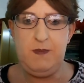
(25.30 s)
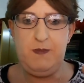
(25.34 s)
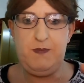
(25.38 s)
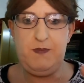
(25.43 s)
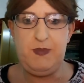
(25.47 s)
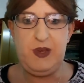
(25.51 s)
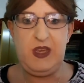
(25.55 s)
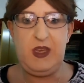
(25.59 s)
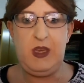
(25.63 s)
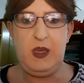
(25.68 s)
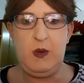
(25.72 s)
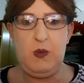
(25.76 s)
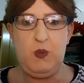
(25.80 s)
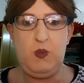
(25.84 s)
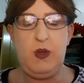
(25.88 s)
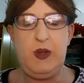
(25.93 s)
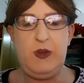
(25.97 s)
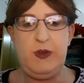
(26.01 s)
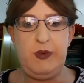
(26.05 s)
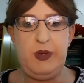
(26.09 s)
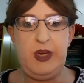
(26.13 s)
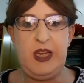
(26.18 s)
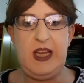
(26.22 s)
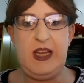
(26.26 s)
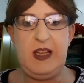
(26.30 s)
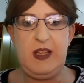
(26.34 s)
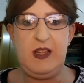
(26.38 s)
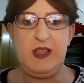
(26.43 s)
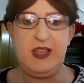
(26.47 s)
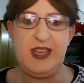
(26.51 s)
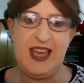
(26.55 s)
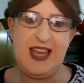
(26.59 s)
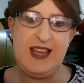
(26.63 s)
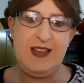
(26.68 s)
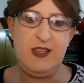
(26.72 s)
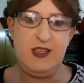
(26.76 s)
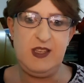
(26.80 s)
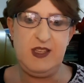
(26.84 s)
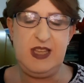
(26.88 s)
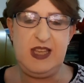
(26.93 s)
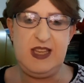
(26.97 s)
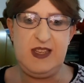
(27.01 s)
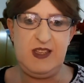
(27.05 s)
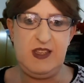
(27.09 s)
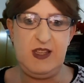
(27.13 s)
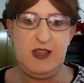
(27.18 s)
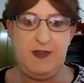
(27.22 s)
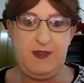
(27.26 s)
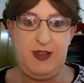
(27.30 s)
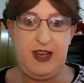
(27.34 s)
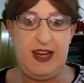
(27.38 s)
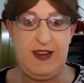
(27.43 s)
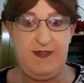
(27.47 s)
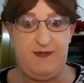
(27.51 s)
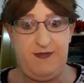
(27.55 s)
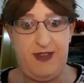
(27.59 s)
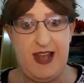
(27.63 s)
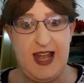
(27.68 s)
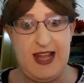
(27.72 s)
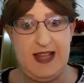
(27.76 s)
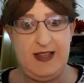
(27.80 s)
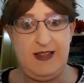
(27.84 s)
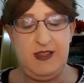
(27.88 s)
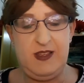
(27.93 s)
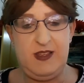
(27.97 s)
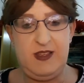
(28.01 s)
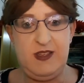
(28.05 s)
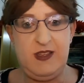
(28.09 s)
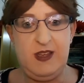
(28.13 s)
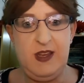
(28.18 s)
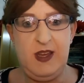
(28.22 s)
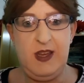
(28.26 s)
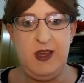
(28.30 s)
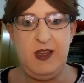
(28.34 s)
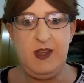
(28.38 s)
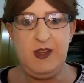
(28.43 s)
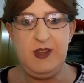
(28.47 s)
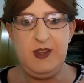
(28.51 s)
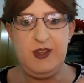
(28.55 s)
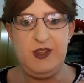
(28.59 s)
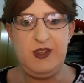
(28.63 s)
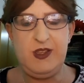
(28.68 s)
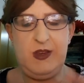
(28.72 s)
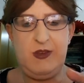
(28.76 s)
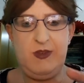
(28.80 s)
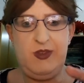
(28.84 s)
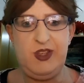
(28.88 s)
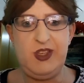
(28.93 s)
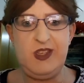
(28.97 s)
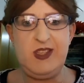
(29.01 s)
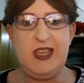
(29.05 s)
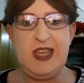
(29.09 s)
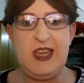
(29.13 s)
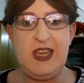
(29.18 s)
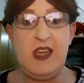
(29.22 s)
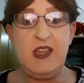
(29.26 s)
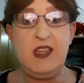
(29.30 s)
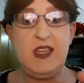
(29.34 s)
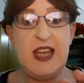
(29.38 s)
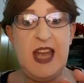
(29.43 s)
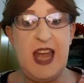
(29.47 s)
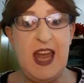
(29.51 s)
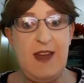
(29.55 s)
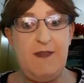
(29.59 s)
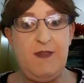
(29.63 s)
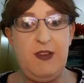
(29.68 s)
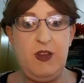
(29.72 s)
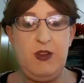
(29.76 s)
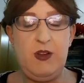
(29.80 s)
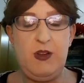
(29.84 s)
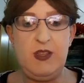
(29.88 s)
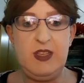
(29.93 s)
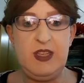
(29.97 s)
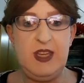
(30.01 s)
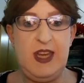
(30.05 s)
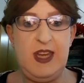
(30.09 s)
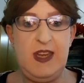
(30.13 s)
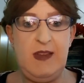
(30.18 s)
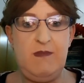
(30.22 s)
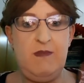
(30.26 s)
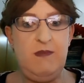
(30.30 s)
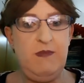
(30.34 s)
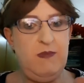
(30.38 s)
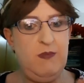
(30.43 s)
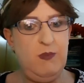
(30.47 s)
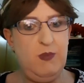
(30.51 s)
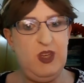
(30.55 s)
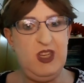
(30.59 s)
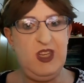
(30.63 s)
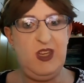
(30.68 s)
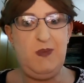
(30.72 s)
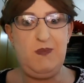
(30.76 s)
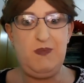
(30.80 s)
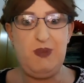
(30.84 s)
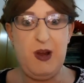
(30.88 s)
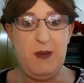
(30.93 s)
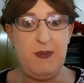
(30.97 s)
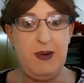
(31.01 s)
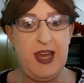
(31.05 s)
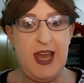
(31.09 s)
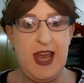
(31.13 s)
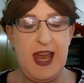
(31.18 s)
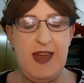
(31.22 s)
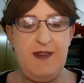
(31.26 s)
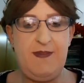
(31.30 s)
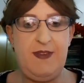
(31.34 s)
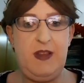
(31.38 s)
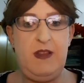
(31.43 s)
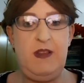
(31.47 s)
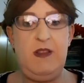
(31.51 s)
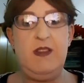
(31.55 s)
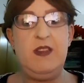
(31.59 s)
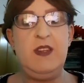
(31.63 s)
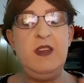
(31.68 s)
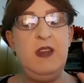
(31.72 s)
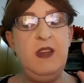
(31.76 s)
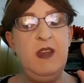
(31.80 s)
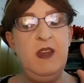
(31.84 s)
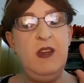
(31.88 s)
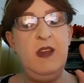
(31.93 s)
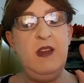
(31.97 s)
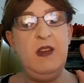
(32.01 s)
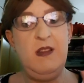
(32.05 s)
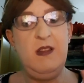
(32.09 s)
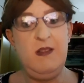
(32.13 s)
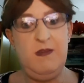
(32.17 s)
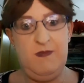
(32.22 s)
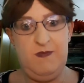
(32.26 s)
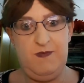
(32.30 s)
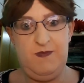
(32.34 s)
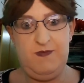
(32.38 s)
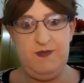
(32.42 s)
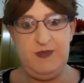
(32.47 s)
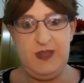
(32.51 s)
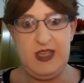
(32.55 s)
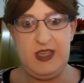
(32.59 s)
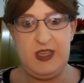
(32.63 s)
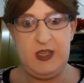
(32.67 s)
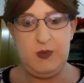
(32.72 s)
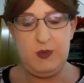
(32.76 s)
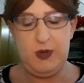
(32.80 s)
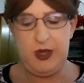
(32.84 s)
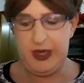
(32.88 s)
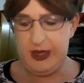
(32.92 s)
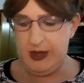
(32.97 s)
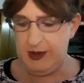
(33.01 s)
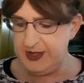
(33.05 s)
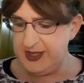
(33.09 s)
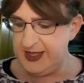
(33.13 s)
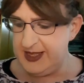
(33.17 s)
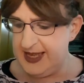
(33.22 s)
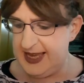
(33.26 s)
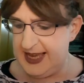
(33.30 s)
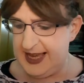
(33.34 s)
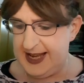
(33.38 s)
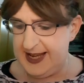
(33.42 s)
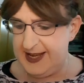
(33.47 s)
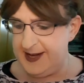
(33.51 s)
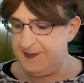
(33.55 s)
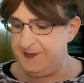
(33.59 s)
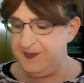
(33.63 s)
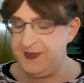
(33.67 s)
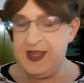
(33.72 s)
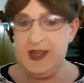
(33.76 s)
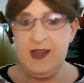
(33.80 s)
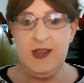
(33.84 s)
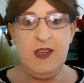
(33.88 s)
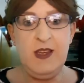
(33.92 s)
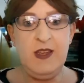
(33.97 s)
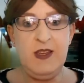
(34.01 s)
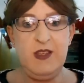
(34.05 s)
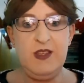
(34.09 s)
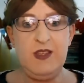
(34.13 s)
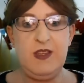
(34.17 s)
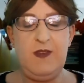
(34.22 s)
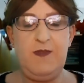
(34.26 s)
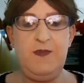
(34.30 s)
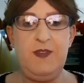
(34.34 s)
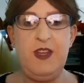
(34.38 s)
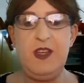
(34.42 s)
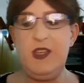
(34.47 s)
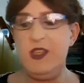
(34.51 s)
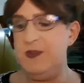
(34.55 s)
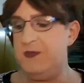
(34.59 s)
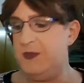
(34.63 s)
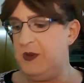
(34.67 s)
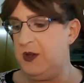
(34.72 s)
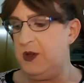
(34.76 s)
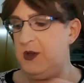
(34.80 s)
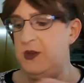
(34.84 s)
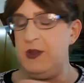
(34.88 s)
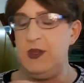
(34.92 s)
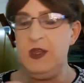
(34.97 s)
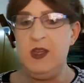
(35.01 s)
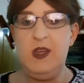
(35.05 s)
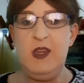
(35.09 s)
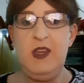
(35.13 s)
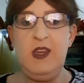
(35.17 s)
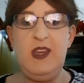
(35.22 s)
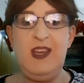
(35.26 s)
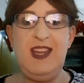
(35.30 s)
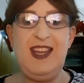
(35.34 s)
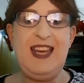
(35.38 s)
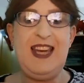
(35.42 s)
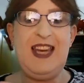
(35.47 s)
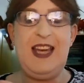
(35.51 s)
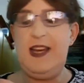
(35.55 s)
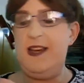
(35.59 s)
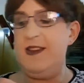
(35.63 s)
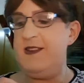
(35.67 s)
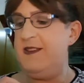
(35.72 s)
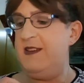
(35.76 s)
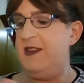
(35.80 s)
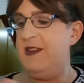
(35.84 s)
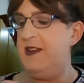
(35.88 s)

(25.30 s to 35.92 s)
but you will need to get this stuff in advance. So just in case you haven't got it, which you probably haven't, this is what you're going to need. So first of all, you need